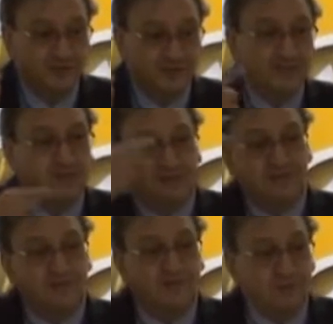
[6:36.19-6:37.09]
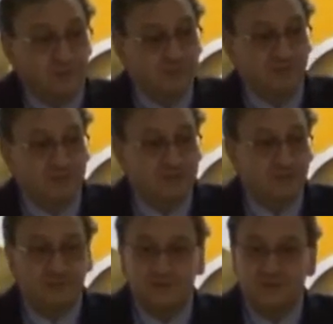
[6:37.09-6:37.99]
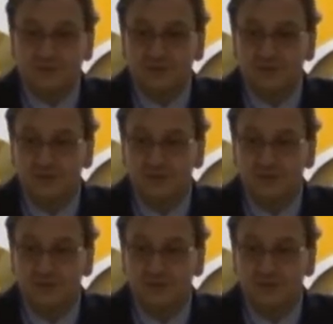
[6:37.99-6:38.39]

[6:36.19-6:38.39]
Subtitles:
And then they develop severe sepsis.